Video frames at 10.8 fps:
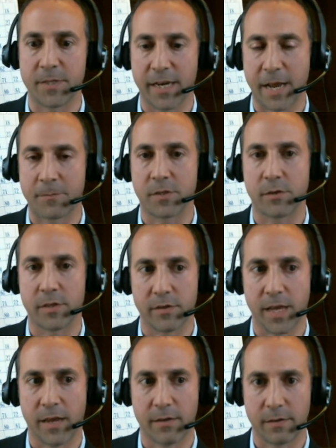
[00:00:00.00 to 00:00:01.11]
they can absolutely
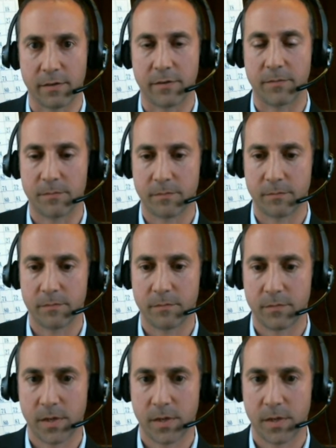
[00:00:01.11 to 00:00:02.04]
do that. Okay.